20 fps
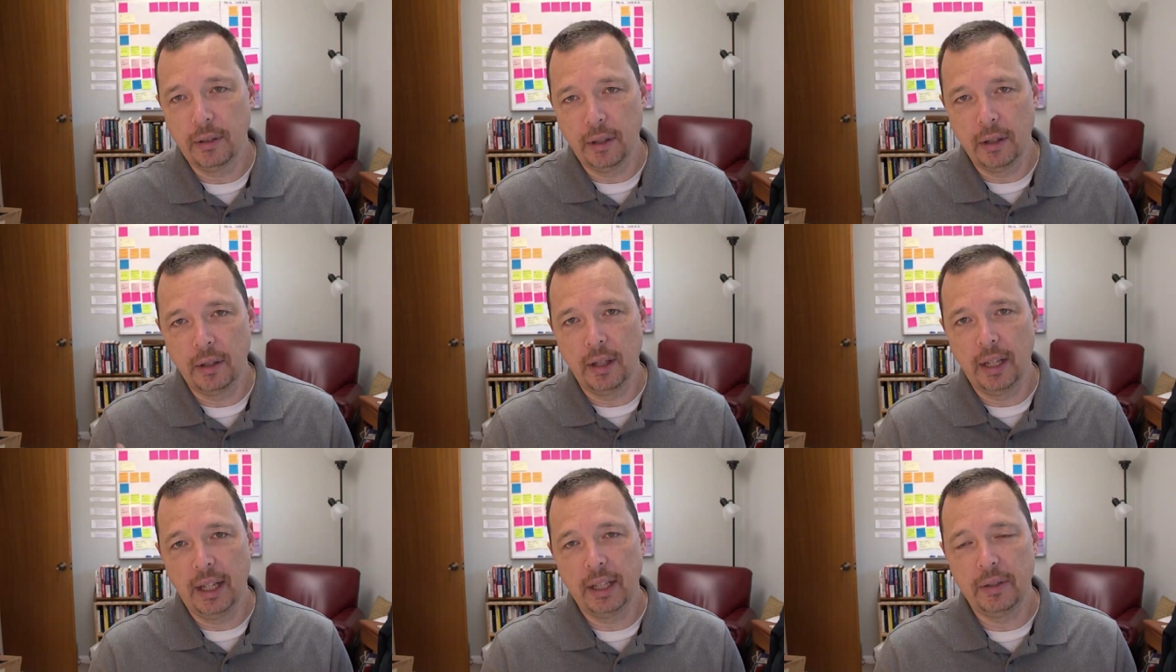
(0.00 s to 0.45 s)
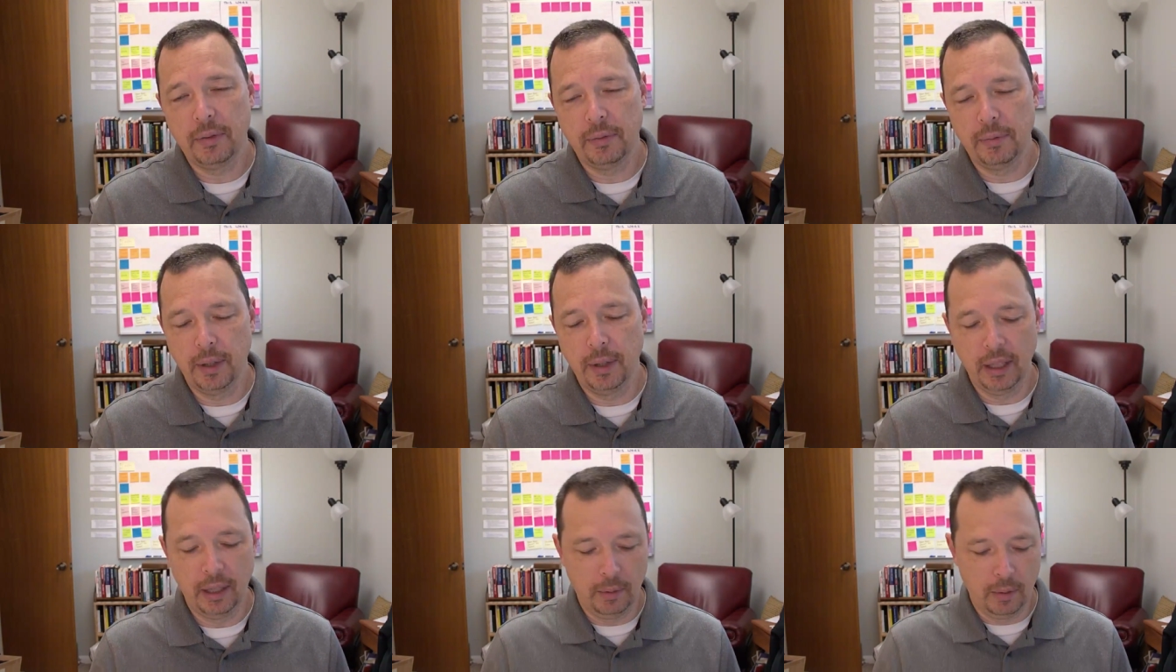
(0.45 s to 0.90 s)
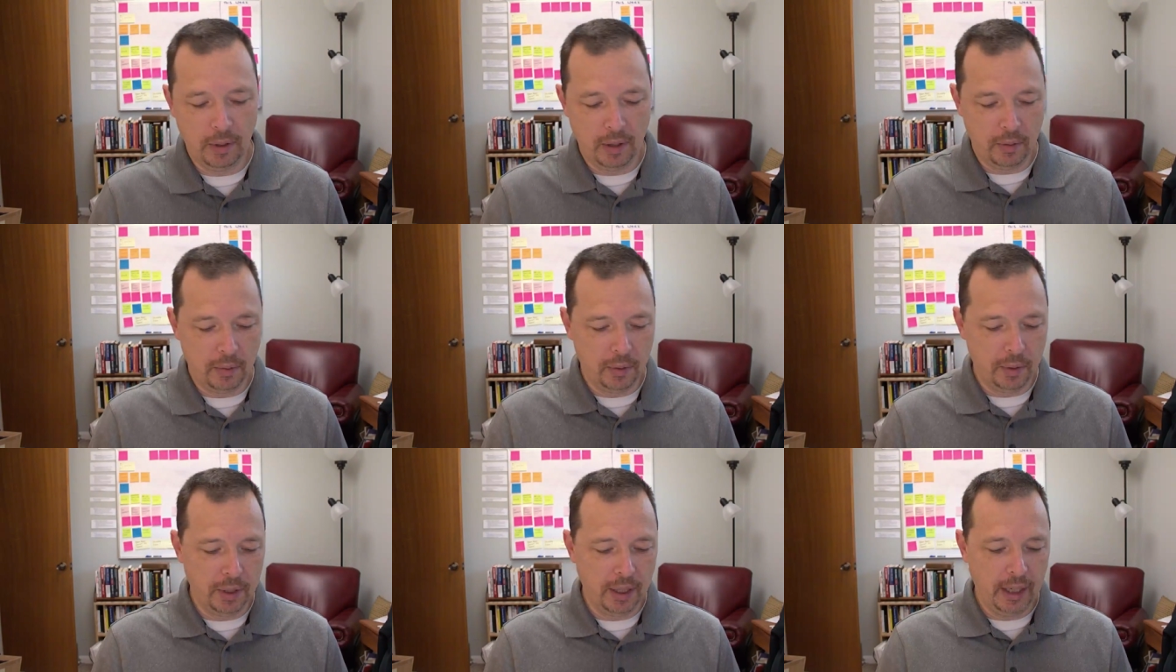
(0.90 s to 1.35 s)
Uh, that's really what
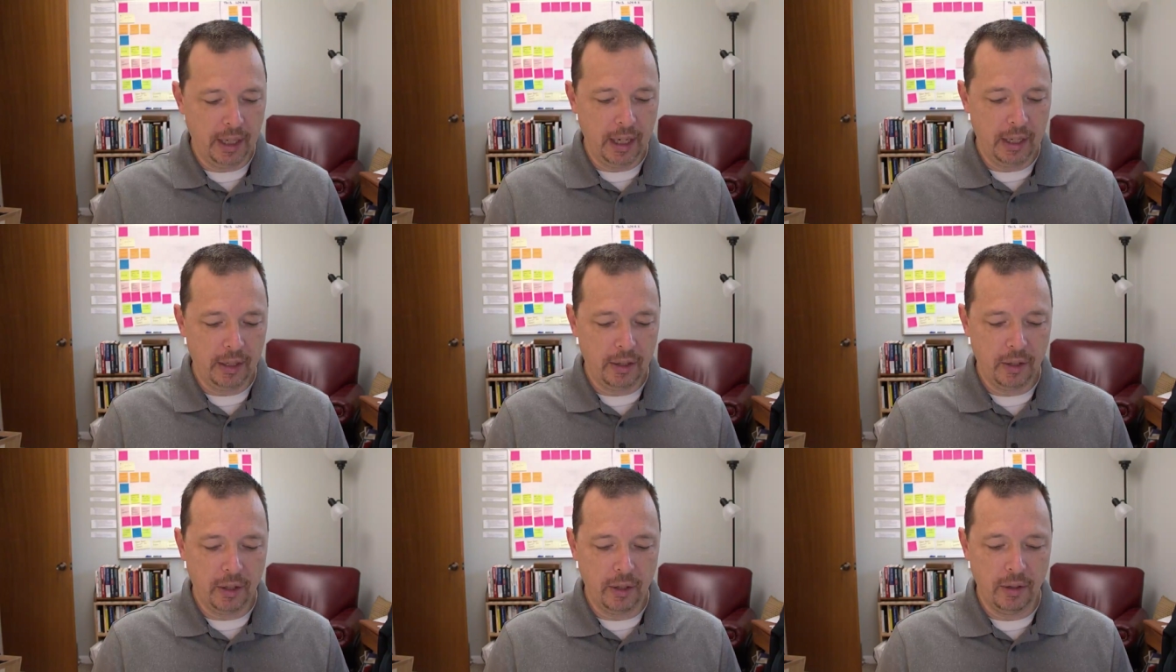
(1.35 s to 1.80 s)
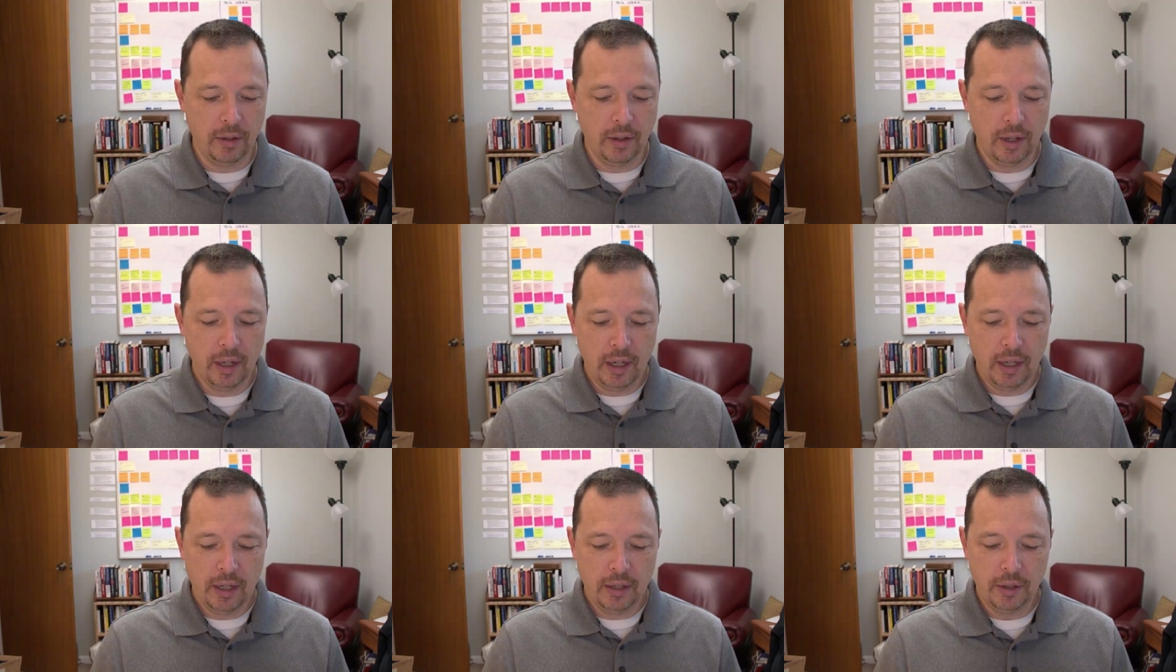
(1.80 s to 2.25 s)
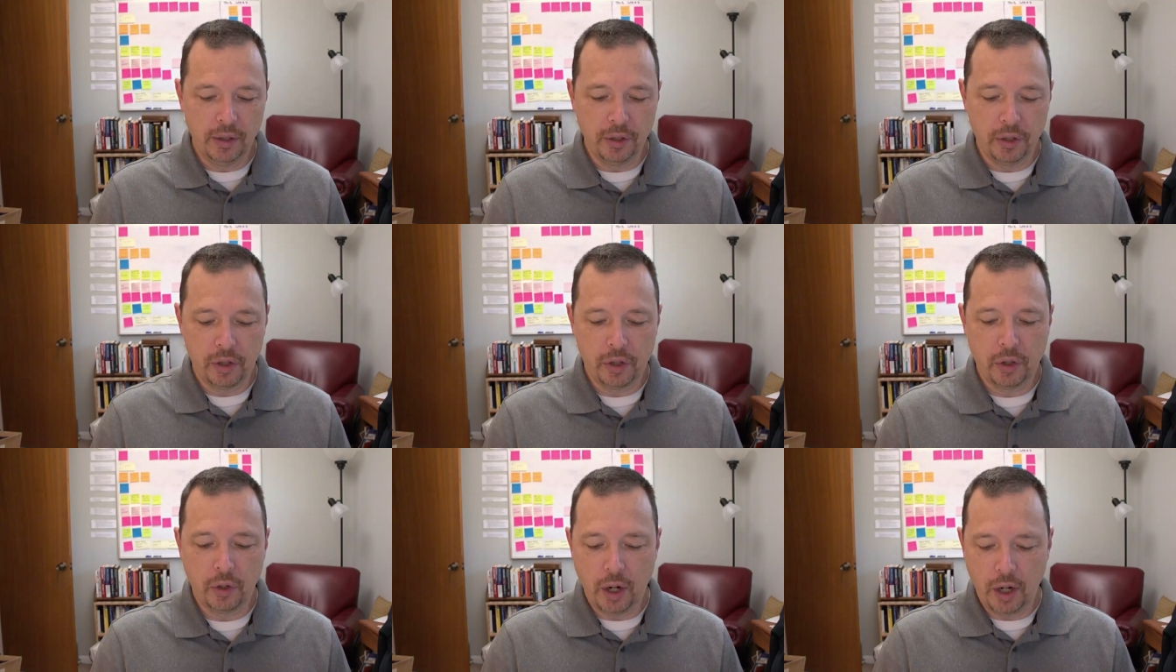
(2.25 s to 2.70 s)
I wanted to get to the
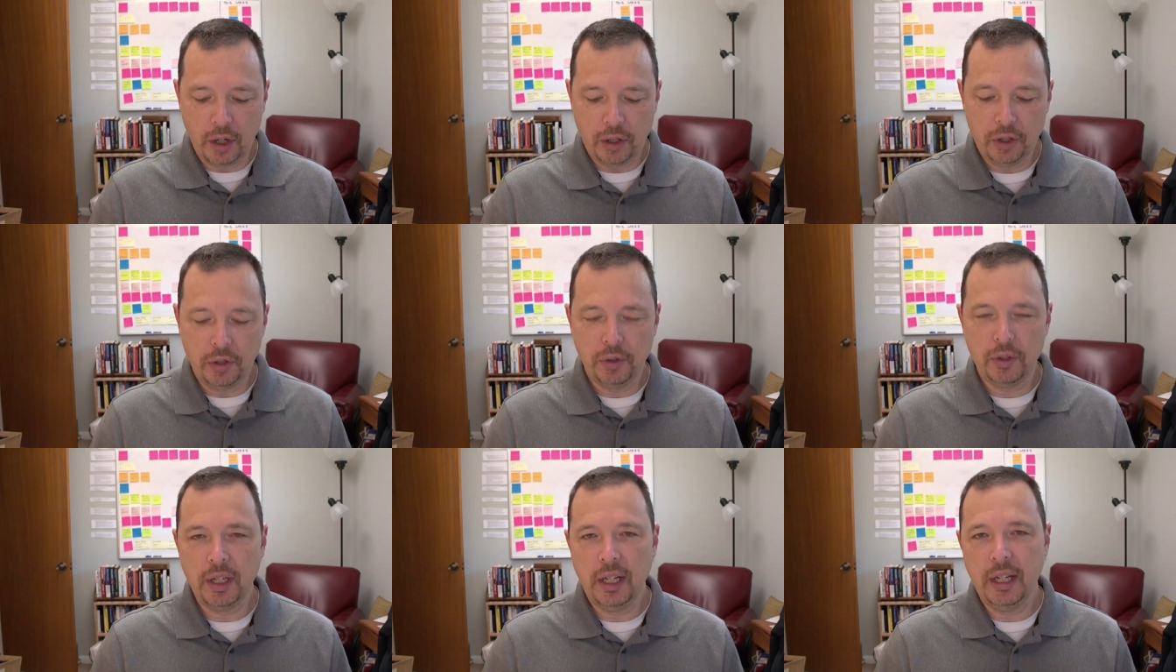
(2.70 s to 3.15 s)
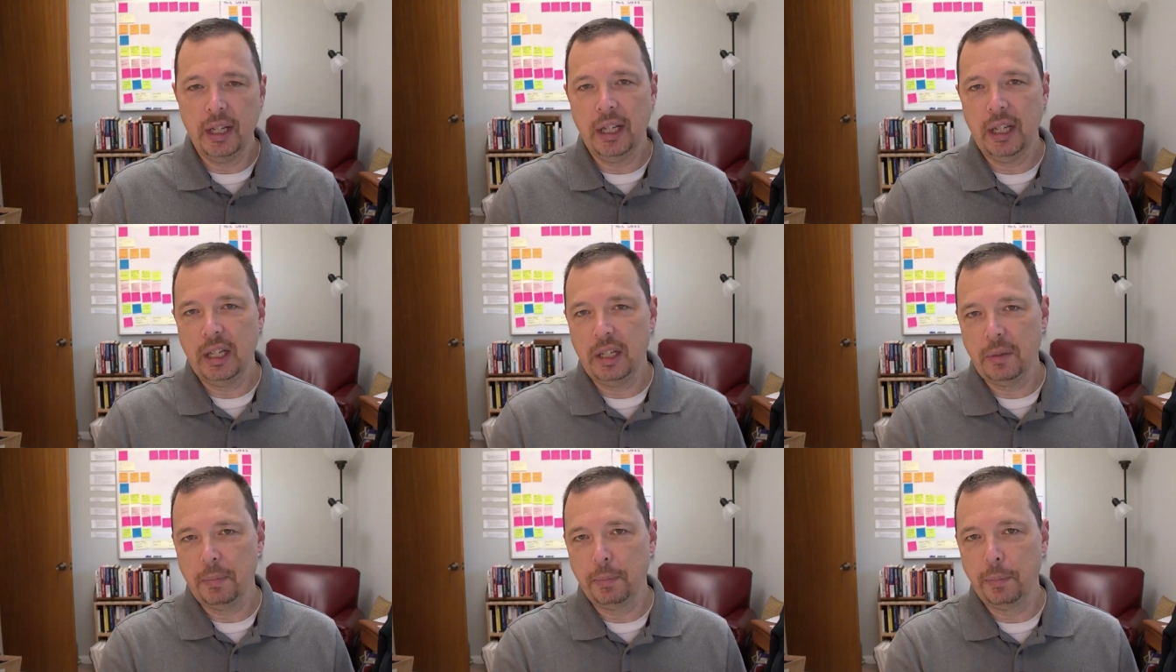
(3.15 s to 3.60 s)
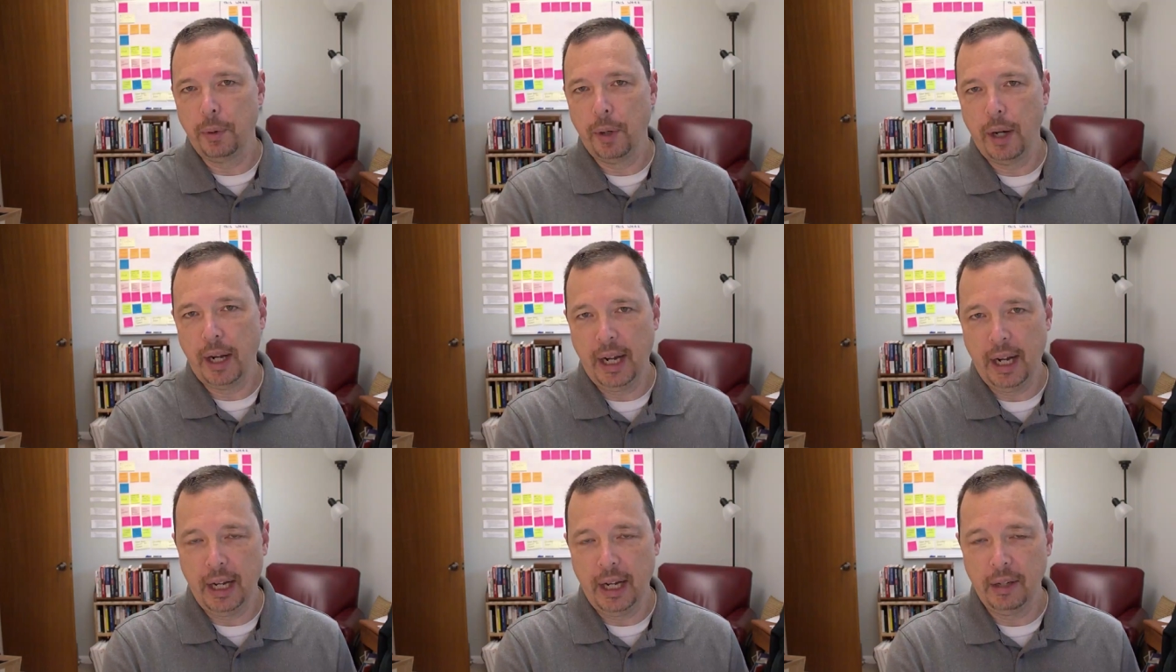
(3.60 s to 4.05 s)
structures in his
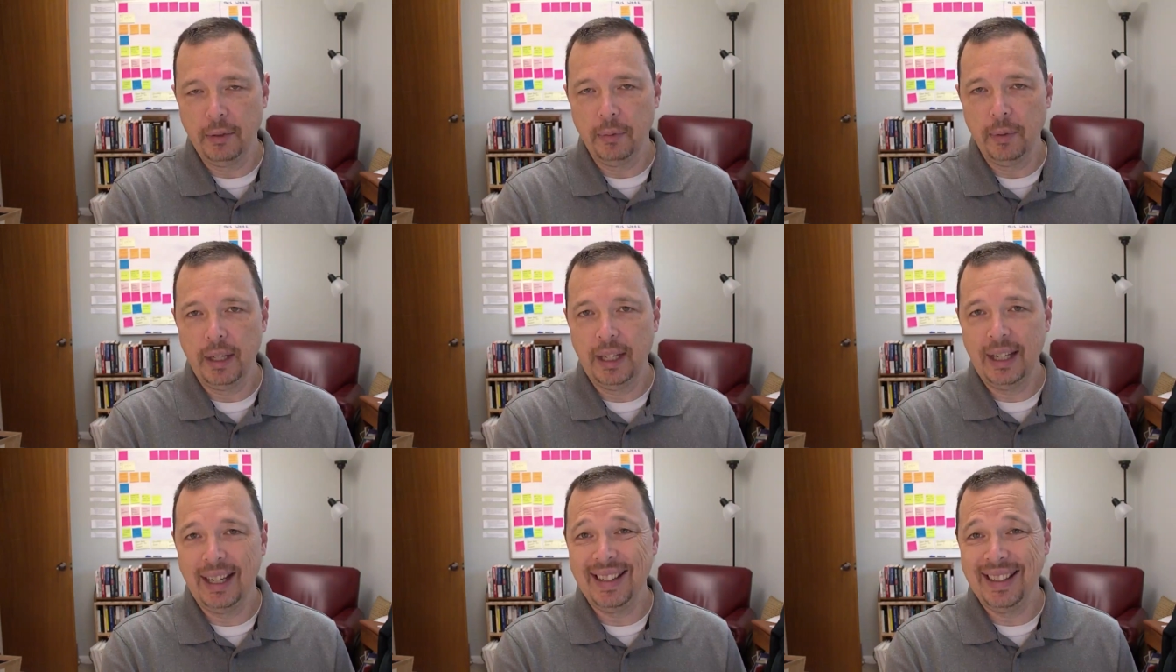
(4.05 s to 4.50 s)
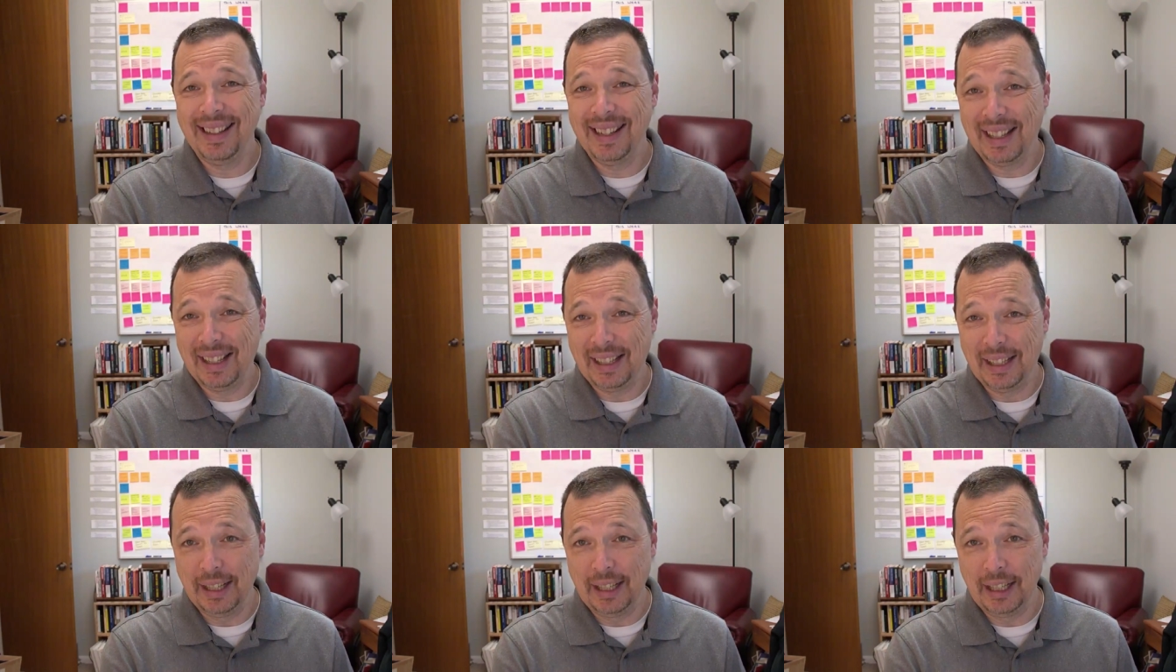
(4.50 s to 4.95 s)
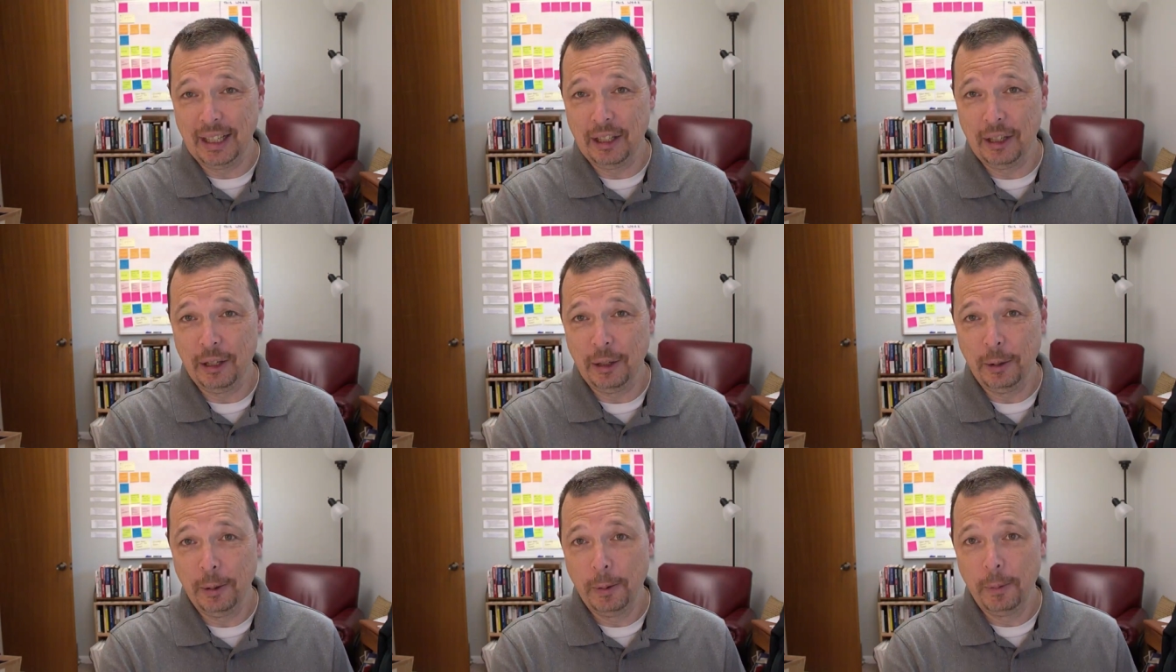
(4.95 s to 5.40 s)
brain when he died